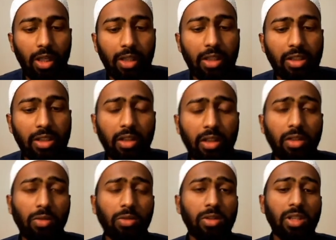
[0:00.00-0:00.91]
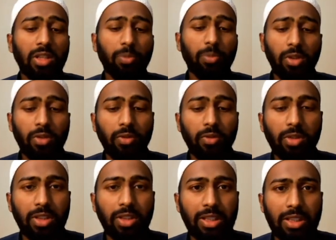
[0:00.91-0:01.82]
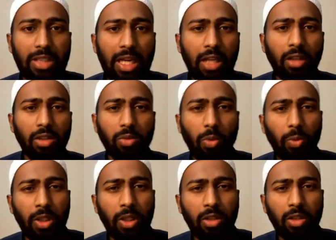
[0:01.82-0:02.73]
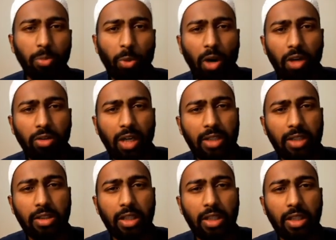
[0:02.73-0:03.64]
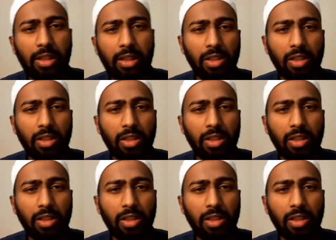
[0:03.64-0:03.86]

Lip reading: This Hadith Qudsi is beautiful because it's telling us what we need to prioritize in this